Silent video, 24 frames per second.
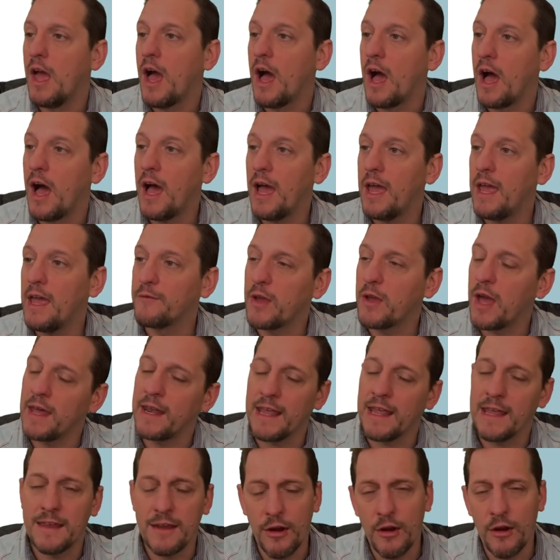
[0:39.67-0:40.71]
I have got
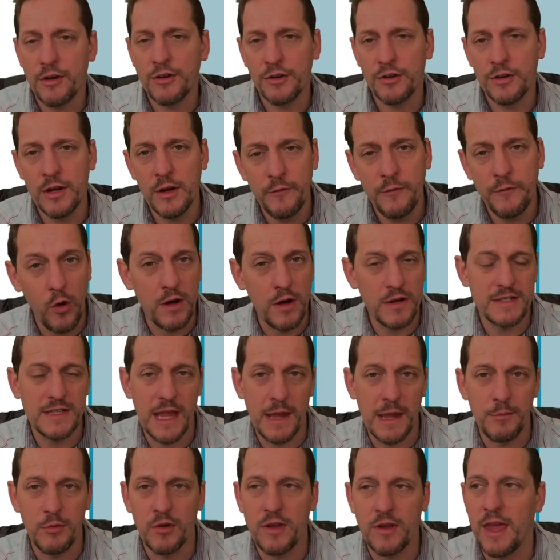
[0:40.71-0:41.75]
a character here for our
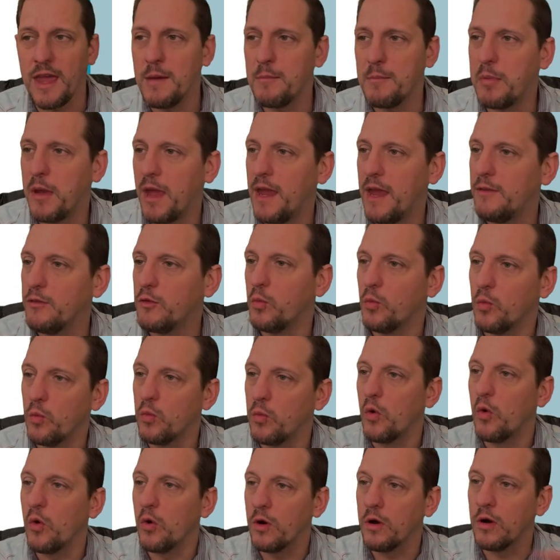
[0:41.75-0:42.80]
sample campaign, the
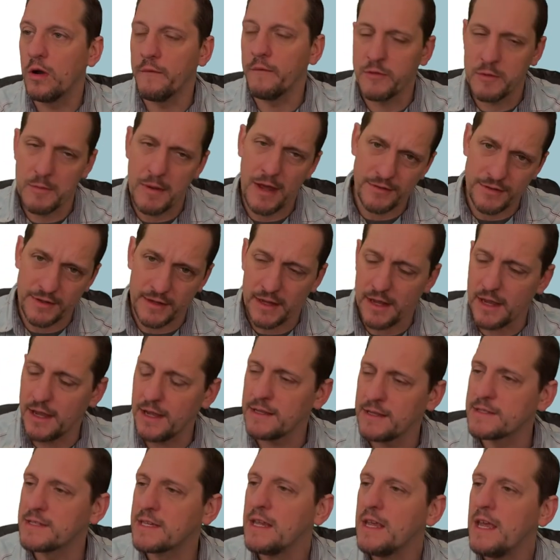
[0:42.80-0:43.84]
War of the Mountain
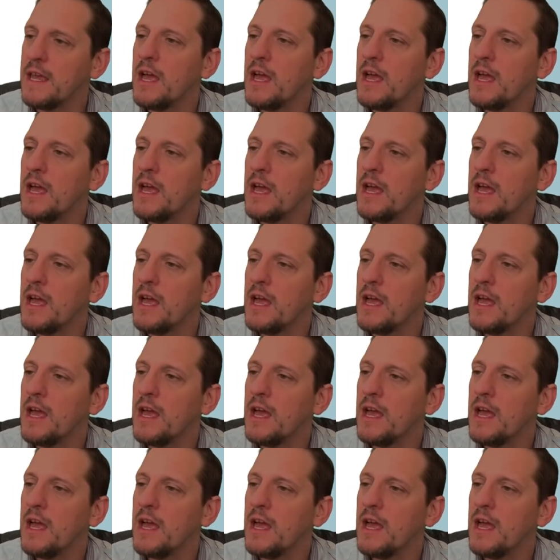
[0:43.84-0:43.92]
Gods,